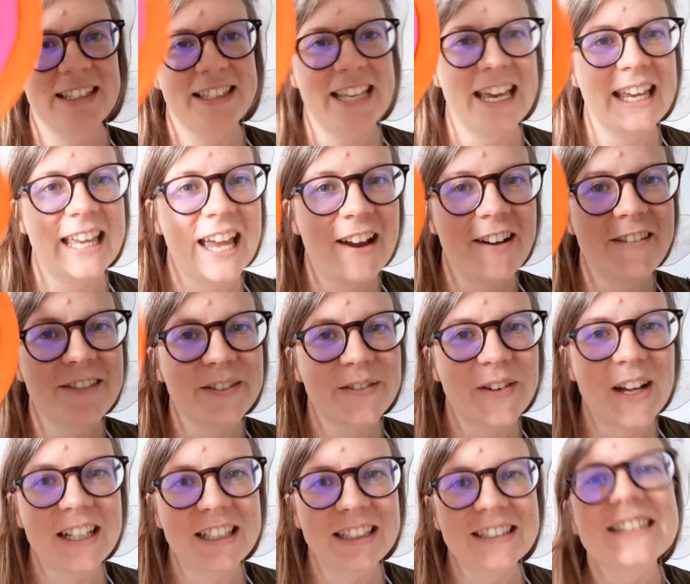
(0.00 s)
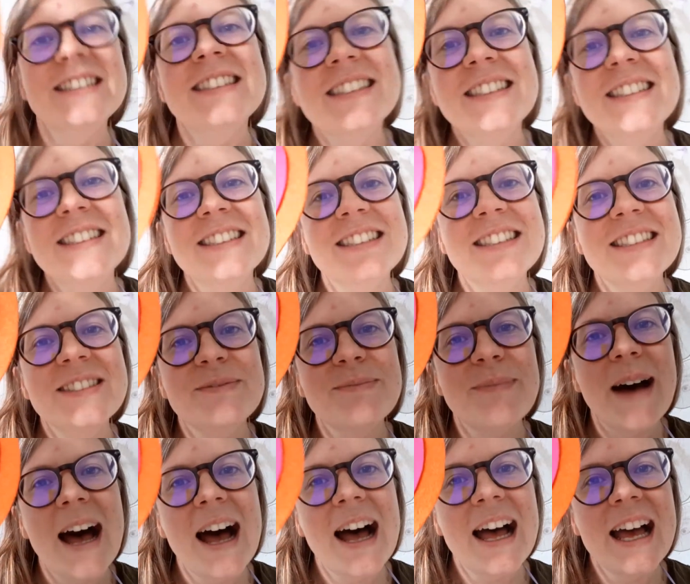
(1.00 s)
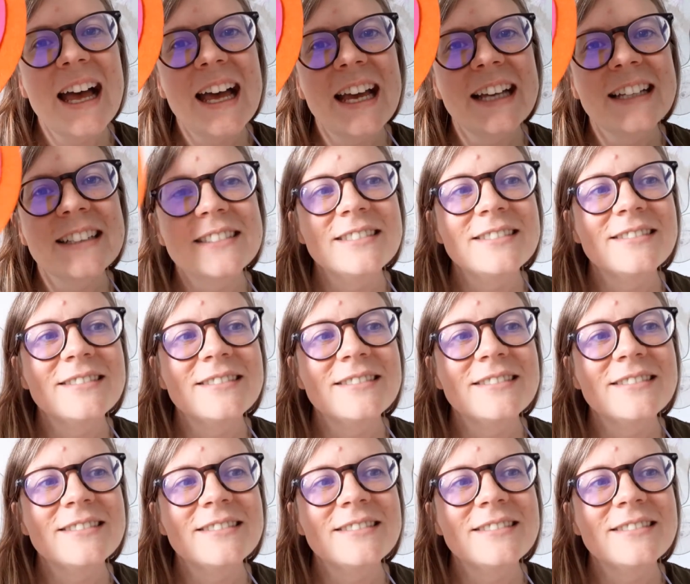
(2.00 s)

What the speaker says: Take care, everyone. Bye.